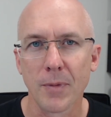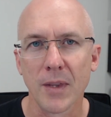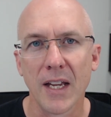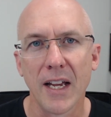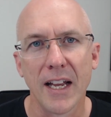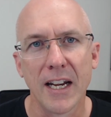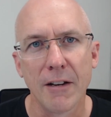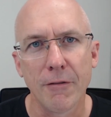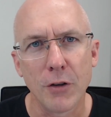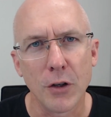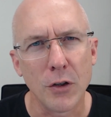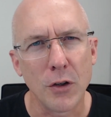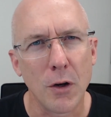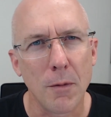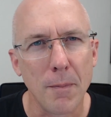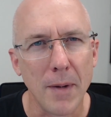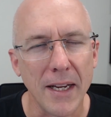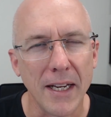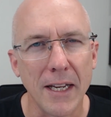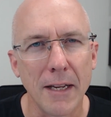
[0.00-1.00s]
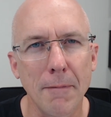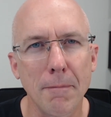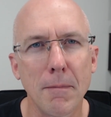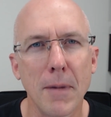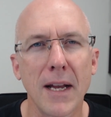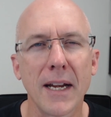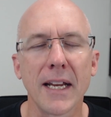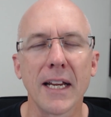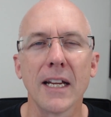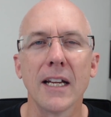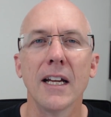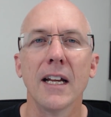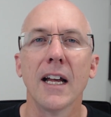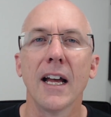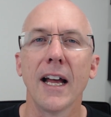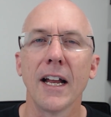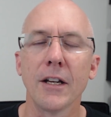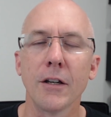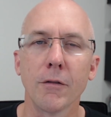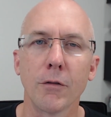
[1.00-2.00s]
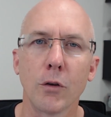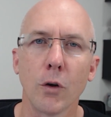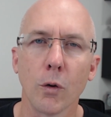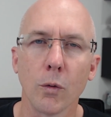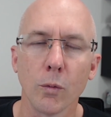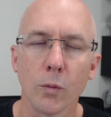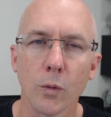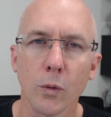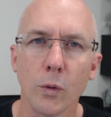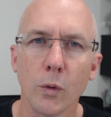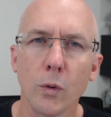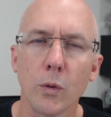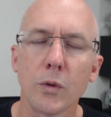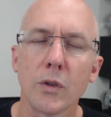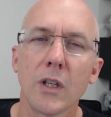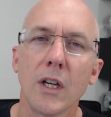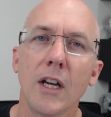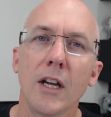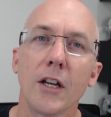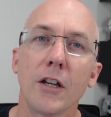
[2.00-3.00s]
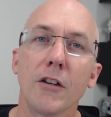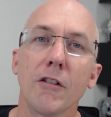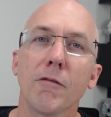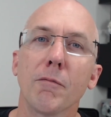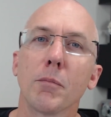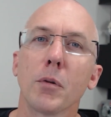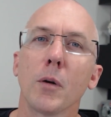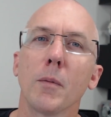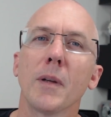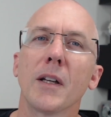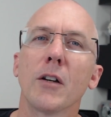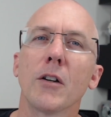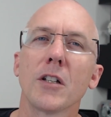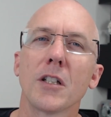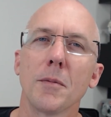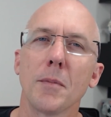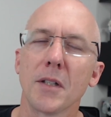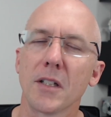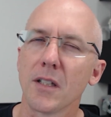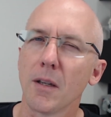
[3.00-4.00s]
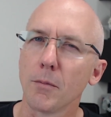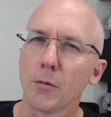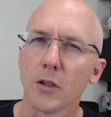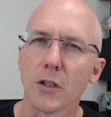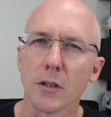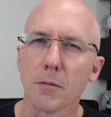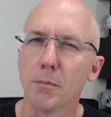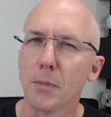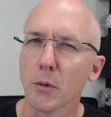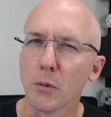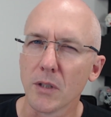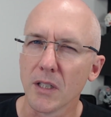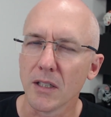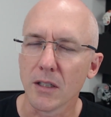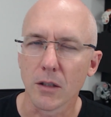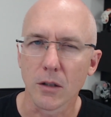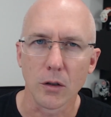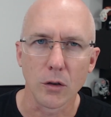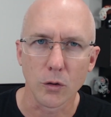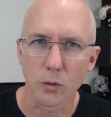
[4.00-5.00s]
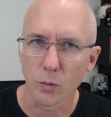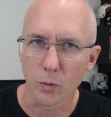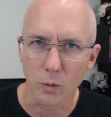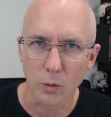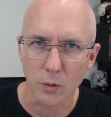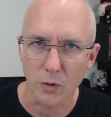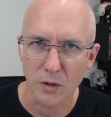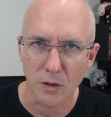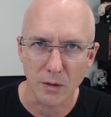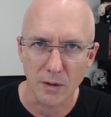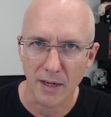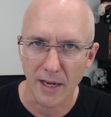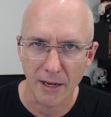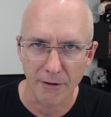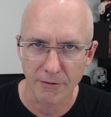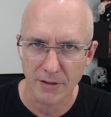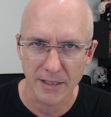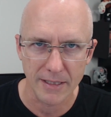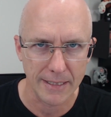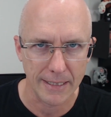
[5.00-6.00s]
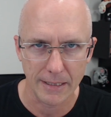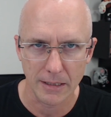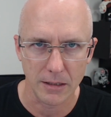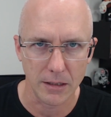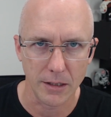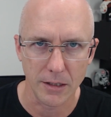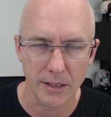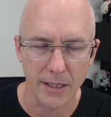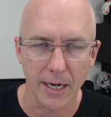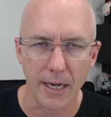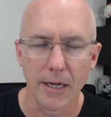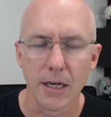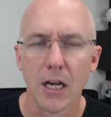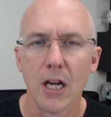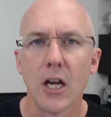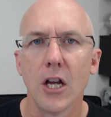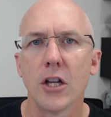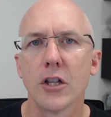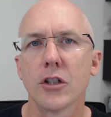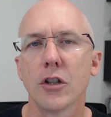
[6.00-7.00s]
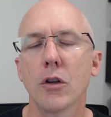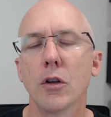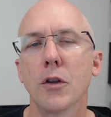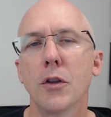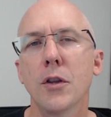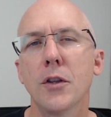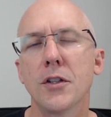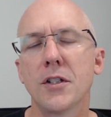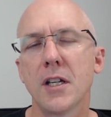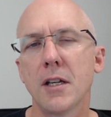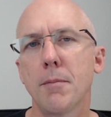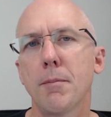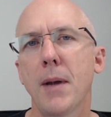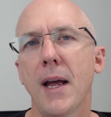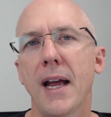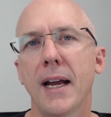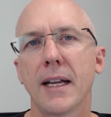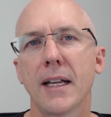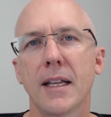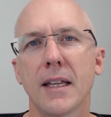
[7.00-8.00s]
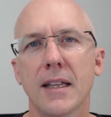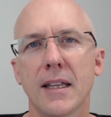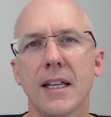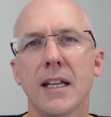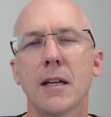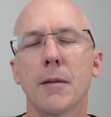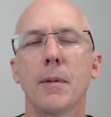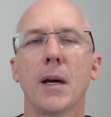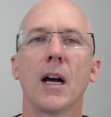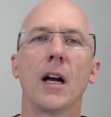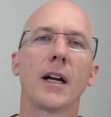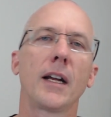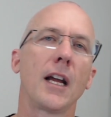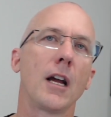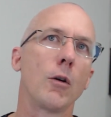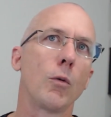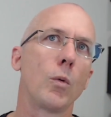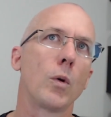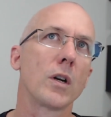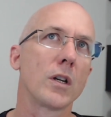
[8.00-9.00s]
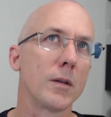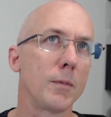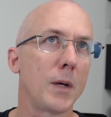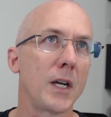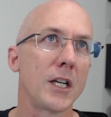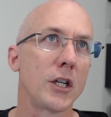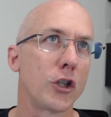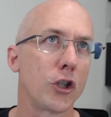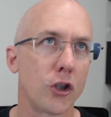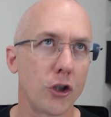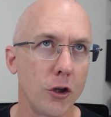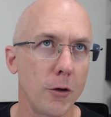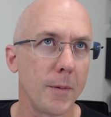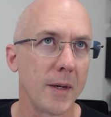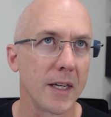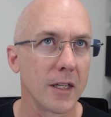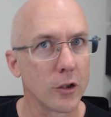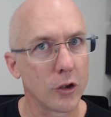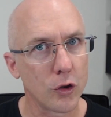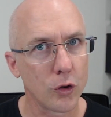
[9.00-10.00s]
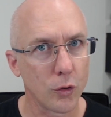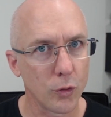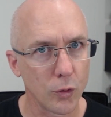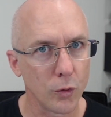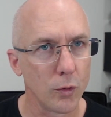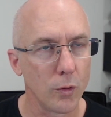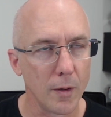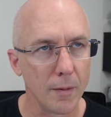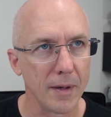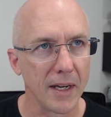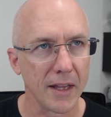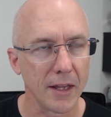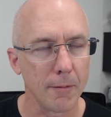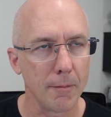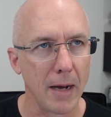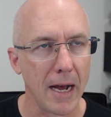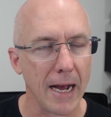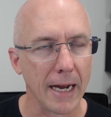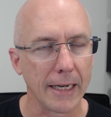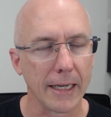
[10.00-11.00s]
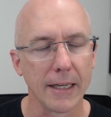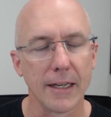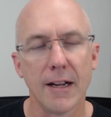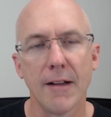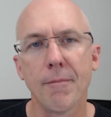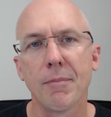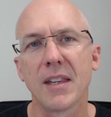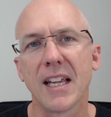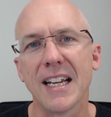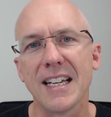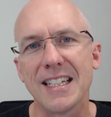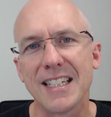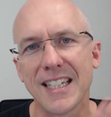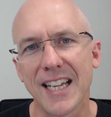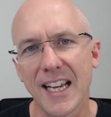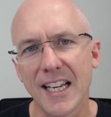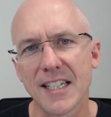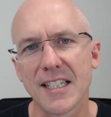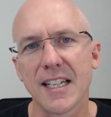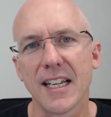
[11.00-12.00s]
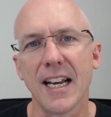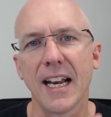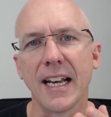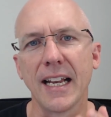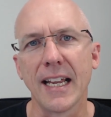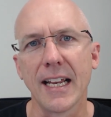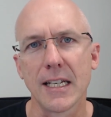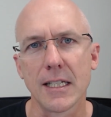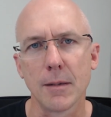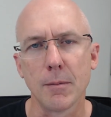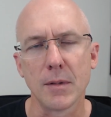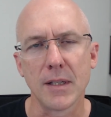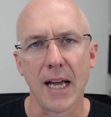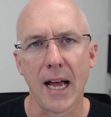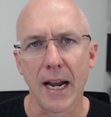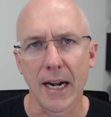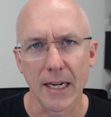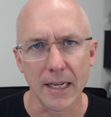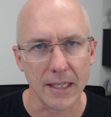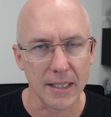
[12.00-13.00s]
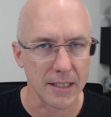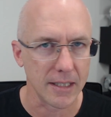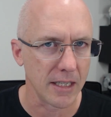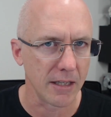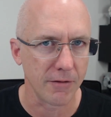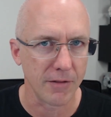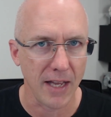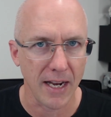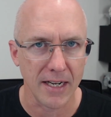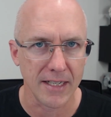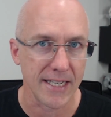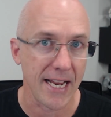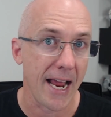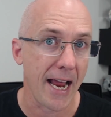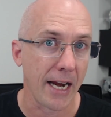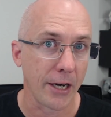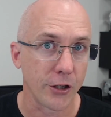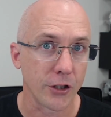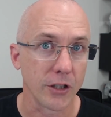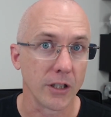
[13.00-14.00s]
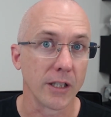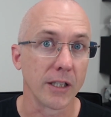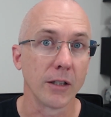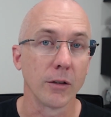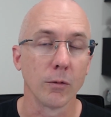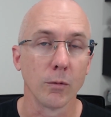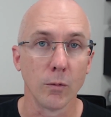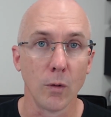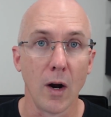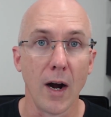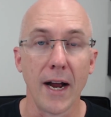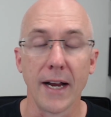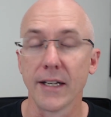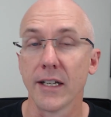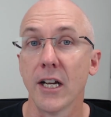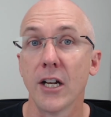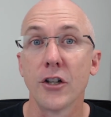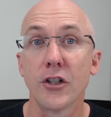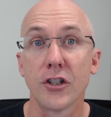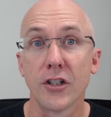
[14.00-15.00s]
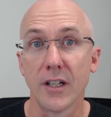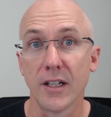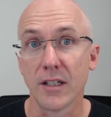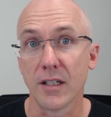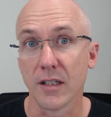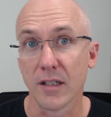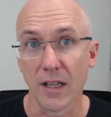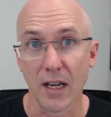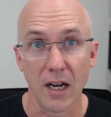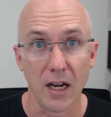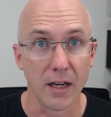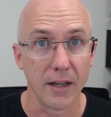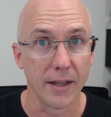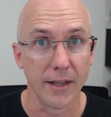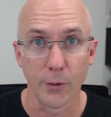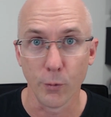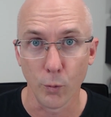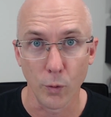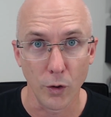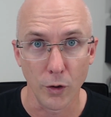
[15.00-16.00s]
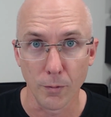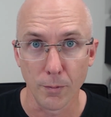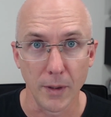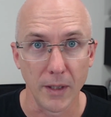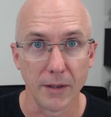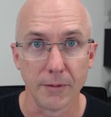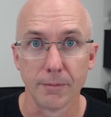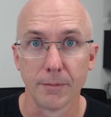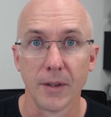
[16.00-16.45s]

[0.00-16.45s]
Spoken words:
And if you're not making money and you've got rules, you've probably got some assumptions built into those rules that you haven't tested yet. So sit back and think about, okay, what am I assuming is true about the market? And test it and get some data to see if that is actually right. Chances are it won't be.